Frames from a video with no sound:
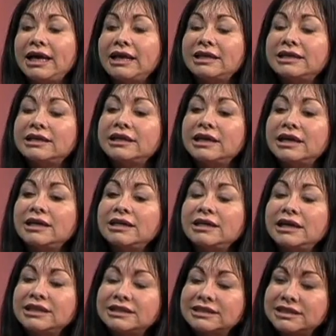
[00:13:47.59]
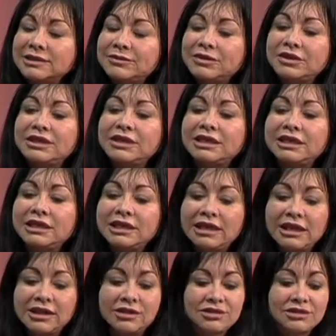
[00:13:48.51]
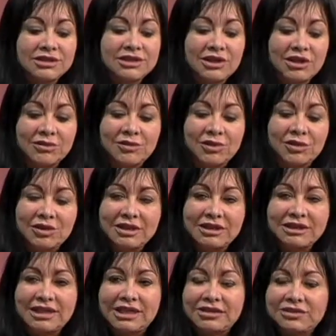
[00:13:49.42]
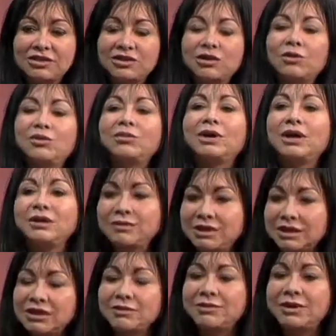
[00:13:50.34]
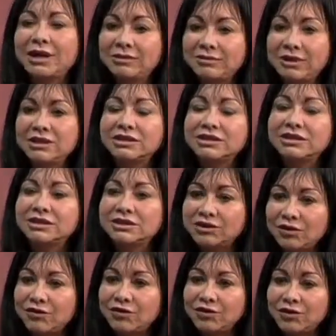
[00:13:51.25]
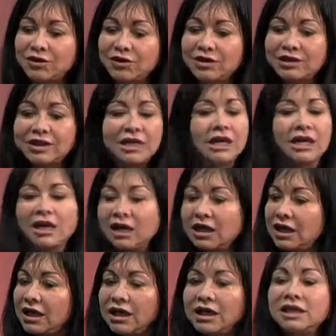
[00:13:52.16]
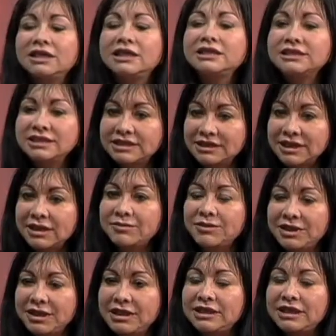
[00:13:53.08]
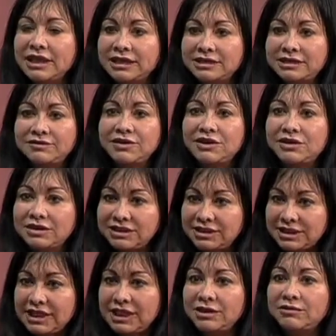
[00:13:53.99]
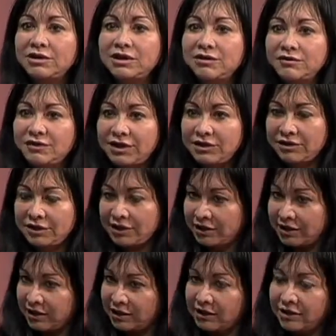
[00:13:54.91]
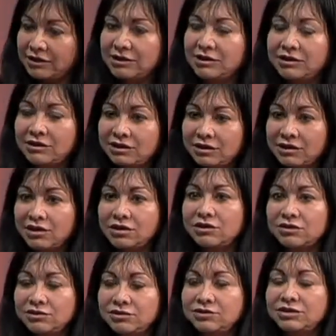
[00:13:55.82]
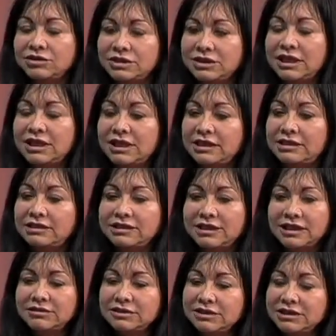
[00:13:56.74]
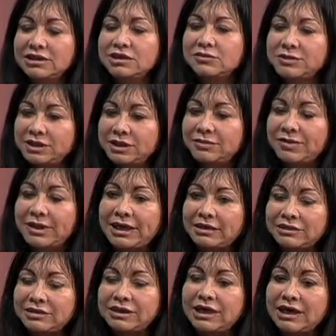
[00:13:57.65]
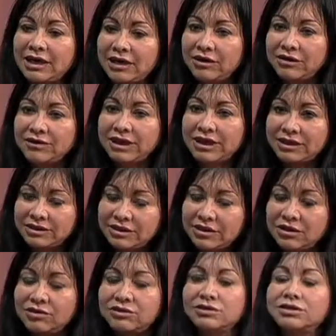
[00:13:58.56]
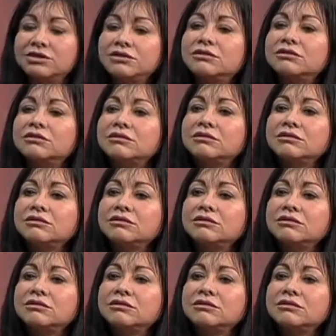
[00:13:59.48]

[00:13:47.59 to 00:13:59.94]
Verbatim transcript: And unlike some of the other ceremonies that are so public, the powwows and so forth, this is something that's very sacred, very closed. And tell us a little bit about how that goes.